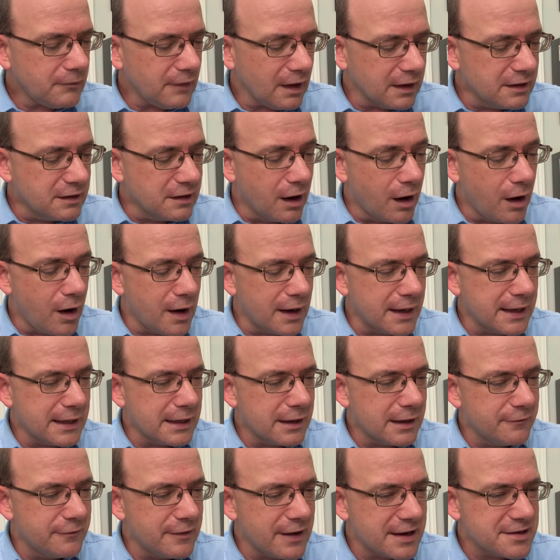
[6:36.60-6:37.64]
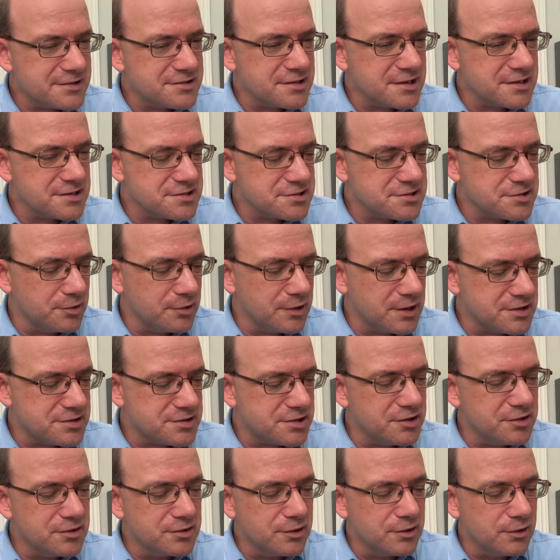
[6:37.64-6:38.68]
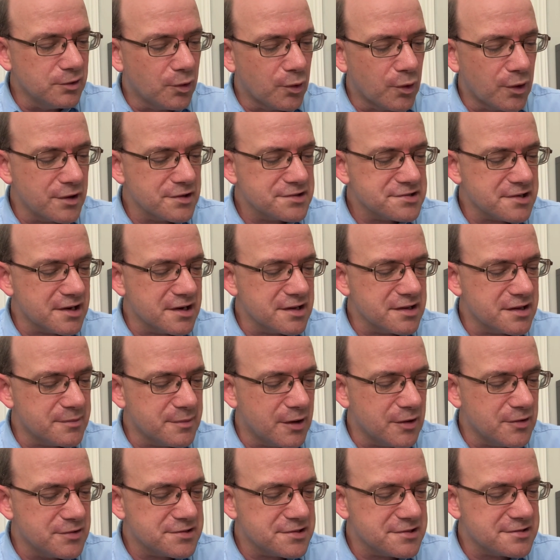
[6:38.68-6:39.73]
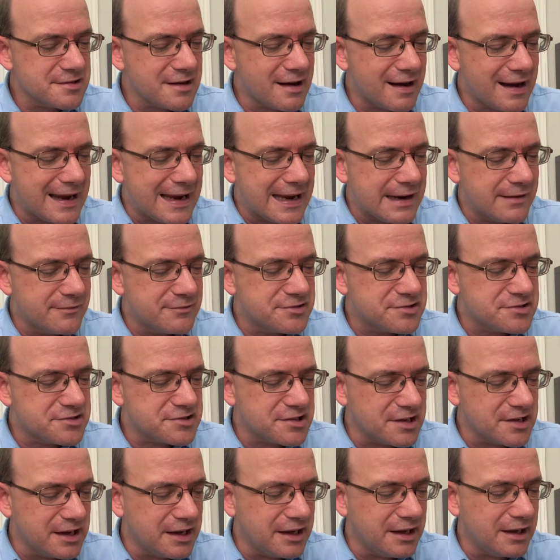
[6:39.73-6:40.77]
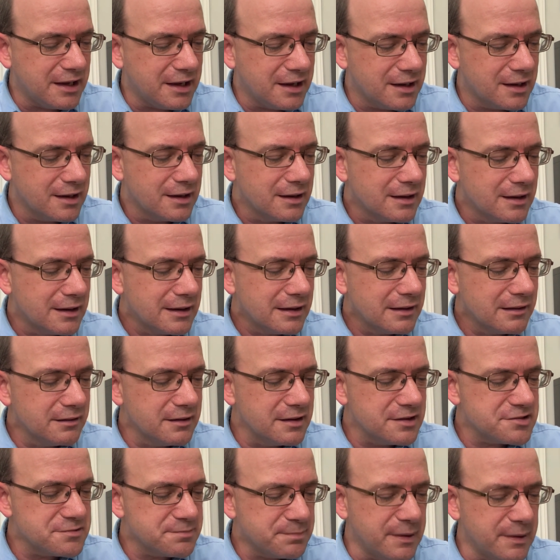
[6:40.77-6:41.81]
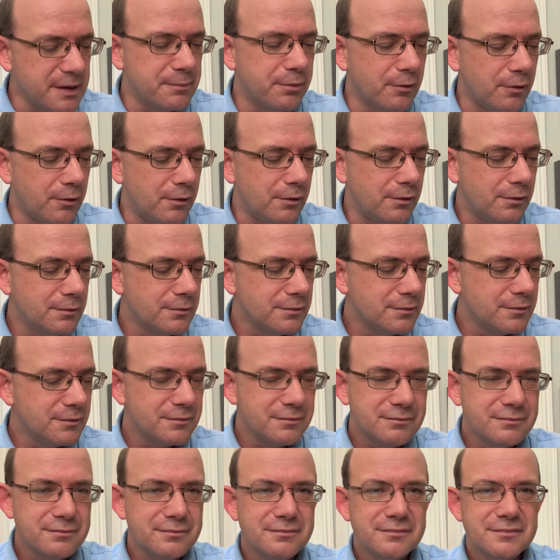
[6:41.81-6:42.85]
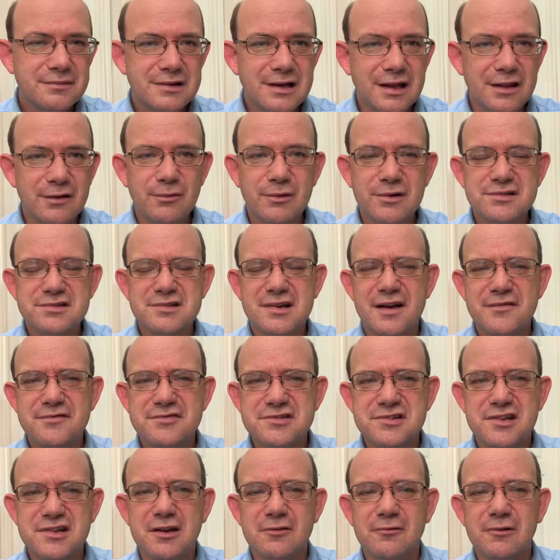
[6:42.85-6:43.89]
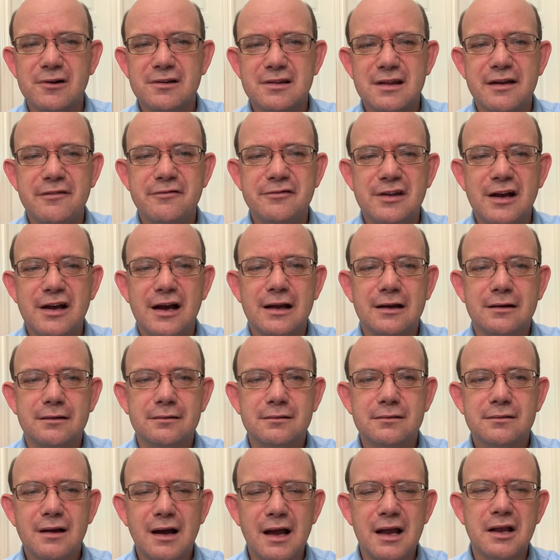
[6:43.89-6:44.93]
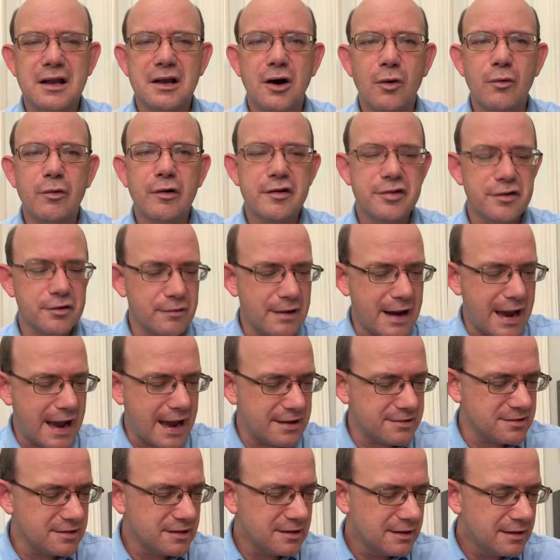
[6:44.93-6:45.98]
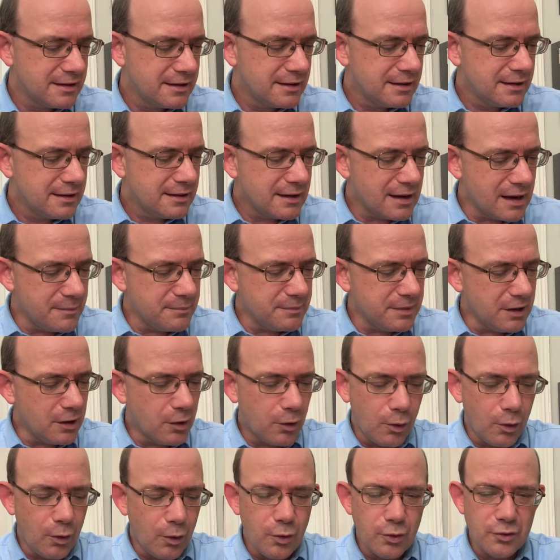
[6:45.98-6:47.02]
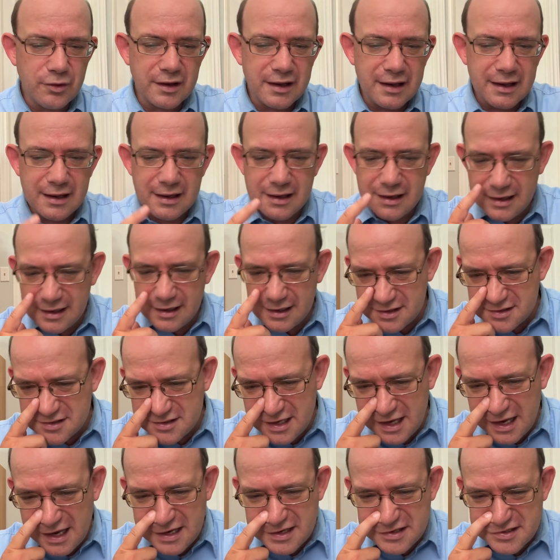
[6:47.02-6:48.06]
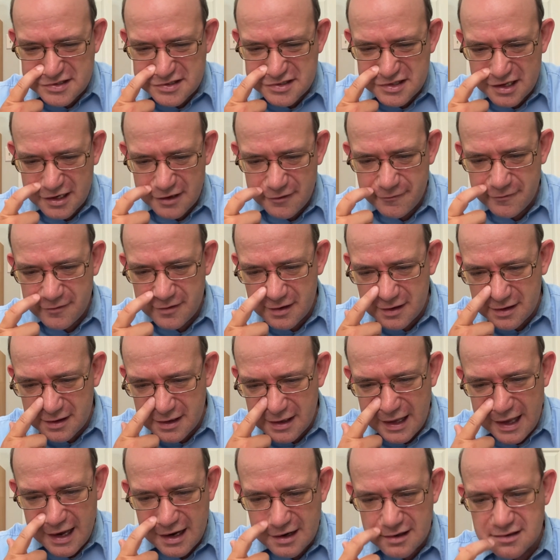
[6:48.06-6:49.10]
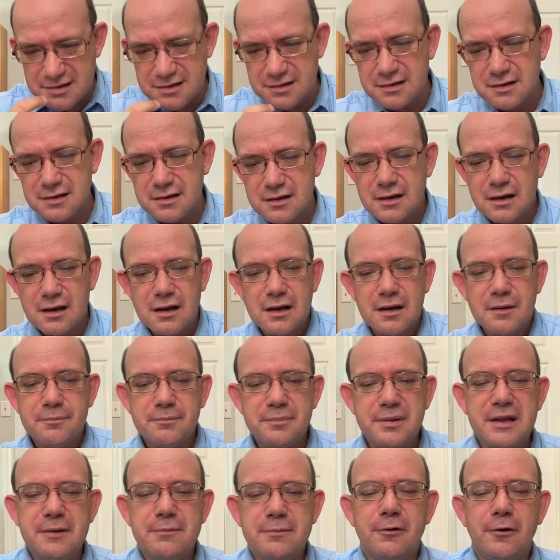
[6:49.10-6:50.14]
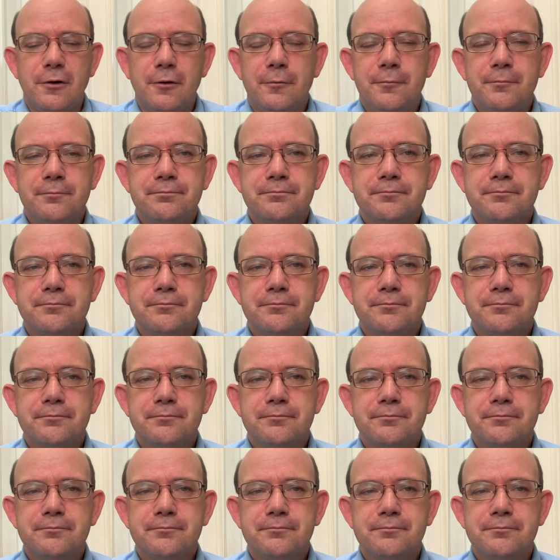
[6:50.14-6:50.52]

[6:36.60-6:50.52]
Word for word: 9 of Exodus 32, the Lord said unto Moses, I have seen this people in other words, I've seen what they've done. I know where they're at. And behold, it is a stiff-necked people.